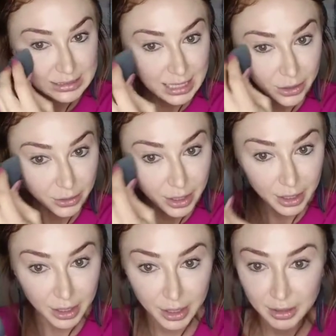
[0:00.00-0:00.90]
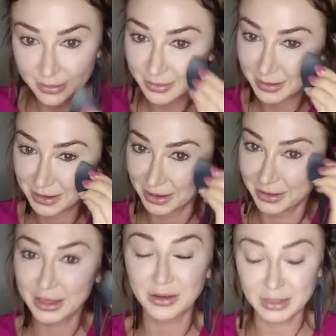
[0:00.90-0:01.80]
Saturday? You're
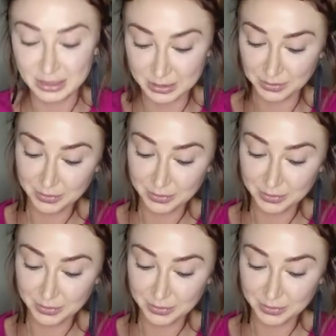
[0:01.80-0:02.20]
the cutest.